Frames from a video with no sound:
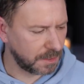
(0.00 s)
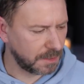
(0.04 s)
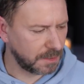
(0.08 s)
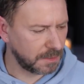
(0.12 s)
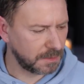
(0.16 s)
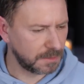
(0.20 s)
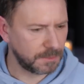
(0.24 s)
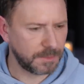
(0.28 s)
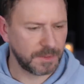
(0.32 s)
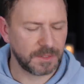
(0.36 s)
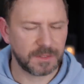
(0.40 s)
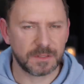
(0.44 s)

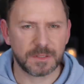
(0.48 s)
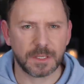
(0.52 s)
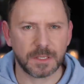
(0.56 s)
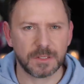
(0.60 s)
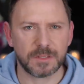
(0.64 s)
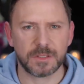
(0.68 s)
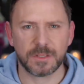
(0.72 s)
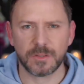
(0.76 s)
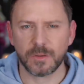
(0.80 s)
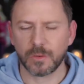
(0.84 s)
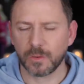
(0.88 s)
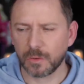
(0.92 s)
It's been
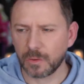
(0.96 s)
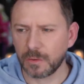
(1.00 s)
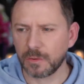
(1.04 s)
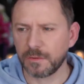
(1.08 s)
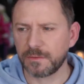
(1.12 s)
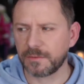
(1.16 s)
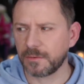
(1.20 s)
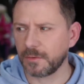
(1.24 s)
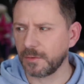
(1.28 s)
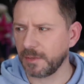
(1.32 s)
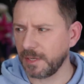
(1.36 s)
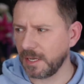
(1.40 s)
such an
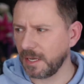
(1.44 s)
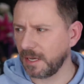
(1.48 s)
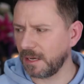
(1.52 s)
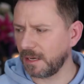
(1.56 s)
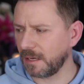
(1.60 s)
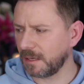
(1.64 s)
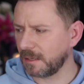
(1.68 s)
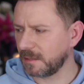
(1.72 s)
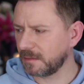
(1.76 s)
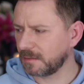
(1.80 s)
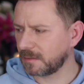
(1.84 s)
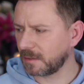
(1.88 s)
awful
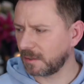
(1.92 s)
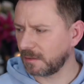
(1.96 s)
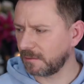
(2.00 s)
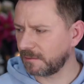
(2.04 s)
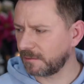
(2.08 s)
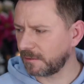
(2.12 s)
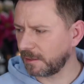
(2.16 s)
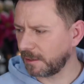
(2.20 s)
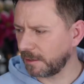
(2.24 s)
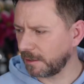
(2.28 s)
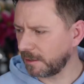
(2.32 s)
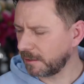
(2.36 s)
year so
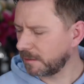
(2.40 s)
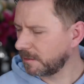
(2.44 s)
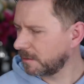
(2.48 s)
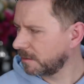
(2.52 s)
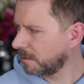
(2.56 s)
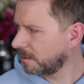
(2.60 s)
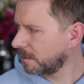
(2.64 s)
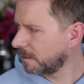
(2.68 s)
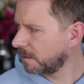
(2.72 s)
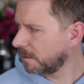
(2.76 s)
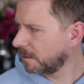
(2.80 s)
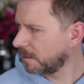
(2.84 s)
far.
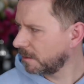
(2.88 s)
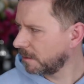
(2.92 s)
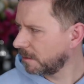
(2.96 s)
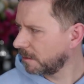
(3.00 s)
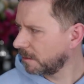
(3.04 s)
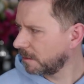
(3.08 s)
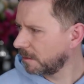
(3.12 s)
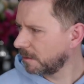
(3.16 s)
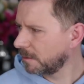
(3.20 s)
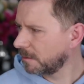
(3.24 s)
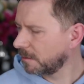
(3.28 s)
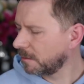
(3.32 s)

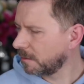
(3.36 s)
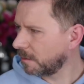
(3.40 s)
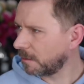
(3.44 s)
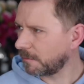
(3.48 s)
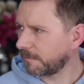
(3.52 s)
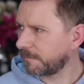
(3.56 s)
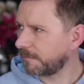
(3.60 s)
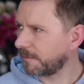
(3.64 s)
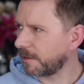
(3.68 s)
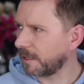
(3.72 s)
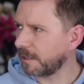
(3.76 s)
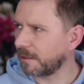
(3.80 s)
Not
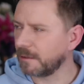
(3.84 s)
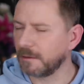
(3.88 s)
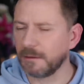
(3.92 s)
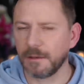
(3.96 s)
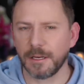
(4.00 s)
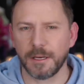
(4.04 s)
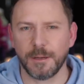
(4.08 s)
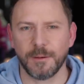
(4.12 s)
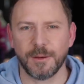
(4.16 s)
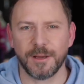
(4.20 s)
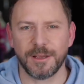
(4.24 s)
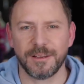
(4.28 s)
fun.
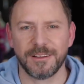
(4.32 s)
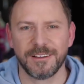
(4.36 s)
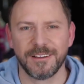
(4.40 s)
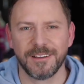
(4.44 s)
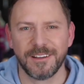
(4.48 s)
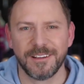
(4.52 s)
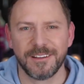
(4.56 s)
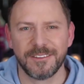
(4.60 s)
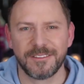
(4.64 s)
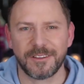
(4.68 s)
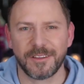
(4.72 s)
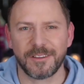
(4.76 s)
Anyway,
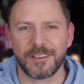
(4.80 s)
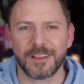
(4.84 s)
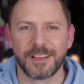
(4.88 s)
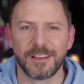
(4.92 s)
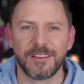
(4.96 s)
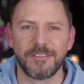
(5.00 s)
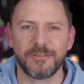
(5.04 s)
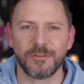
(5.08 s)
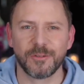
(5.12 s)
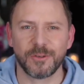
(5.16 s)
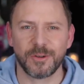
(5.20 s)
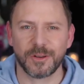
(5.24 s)
so thank
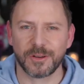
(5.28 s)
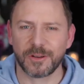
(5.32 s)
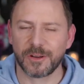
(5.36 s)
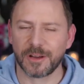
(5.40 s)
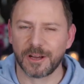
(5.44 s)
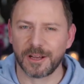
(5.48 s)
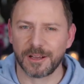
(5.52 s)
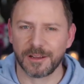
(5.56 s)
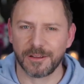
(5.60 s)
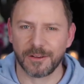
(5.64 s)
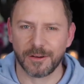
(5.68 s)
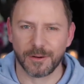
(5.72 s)
you for all your
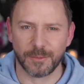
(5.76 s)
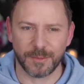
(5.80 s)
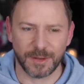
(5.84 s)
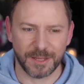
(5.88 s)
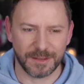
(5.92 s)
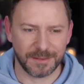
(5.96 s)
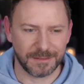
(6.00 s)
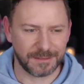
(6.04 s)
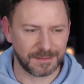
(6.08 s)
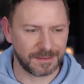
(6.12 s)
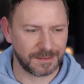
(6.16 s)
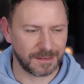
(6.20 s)
kind
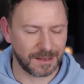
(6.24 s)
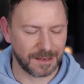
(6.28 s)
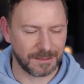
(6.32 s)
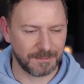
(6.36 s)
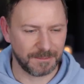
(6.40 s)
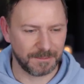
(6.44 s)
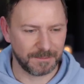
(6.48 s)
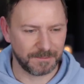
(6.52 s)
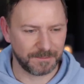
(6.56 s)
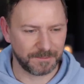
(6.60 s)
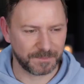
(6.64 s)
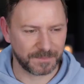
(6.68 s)
comments.
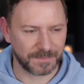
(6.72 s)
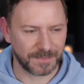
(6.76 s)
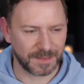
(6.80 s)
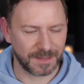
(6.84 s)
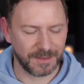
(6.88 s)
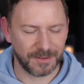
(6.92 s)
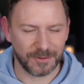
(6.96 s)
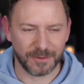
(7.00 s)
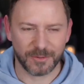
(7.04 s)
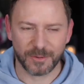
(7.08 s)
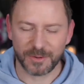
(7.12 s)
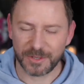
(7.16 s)
Um,
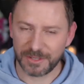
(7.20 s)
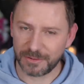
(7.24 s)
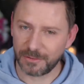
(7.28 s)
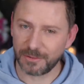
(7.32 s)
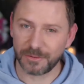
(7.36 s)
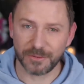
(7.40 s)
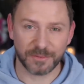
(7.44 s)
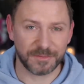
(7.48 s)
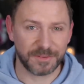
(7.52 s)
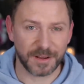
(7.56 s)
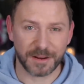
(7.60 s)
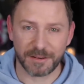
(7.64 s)
you're, you're
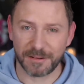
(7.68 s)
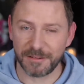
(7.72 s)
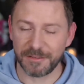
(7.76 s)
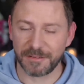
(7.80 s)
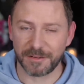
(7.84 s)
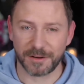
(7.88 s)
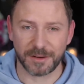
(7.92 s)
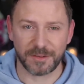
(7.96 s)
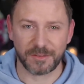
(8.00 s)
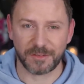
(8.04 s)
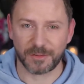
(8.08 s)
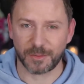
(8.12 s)
all very,
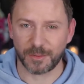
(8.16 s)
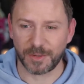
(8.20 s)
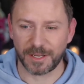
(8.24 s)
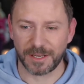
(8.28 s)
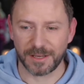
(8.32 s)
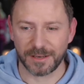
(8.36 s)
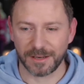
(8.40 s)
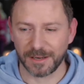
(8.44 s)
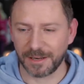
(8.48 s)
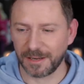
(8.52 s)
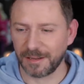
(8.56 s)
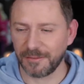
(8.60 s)
very
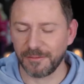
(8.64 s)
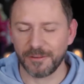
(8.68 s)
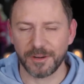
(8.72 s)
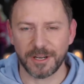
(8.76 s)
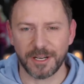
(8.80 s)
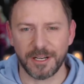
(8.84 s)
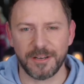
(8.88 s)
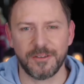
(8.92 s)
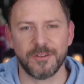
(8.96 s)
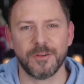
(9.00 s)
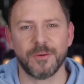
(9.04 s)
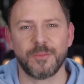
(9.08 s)
sweet and I
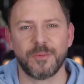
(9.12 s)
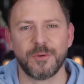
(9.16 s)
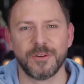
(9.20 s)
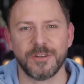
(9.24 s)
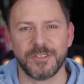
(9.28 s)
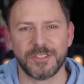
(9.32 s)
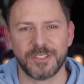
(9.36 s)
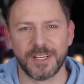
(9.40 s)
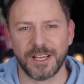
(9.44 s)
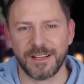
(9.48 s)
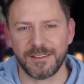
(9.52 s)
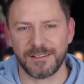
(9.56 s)
really do
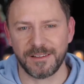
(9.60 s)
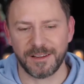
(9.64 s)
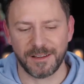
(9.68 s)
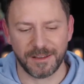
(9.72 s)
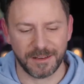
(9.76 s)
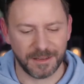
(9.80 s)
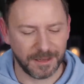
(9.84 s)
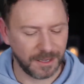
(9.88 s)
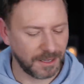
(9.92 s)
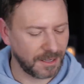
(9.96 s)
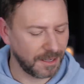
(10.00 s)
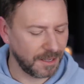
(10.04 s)
appreciate
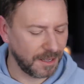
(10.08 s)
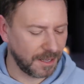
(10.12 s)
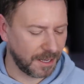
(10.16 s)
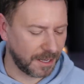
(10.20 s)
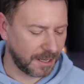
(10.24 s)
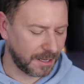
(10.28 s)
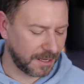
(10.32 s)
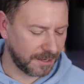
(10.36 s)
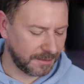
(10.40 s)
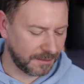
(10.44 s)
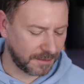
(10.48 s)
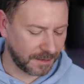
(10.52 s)
it.
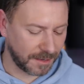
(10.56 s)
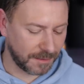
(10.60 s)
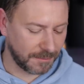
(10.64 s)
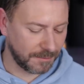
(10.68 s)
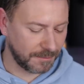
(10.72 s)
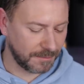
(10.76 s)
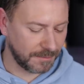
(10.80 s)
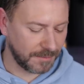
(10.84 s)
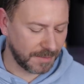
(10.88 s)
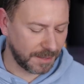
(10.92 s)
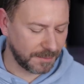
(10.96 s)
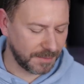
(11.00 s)
And
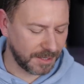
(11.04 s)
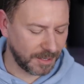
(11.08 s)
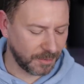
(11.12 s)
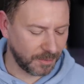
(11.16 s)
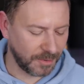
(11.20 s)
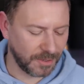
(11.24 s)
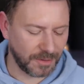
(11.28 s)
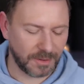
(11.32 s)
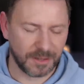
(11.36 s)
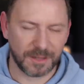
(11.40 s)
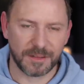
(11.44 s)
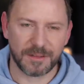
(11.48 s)
um, let me know what
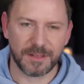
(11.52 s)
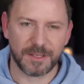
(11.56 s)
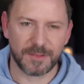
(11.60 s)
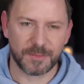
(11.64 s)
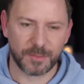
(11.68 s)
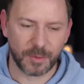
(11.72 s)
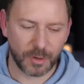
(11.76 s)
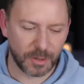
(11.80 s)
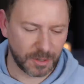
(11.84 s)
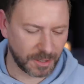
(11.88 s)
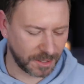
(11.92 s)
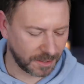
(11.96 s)
you think of these
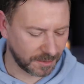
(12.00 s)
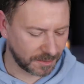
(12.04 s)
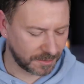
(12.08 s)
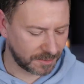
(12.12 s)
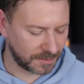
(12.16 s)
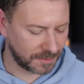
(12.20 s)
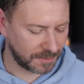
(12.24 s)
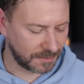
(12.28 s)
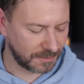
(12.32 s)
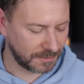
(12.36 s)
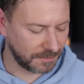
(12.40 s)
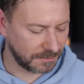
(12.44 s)

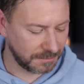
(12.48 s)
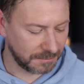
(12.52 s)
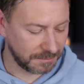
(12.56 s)
products.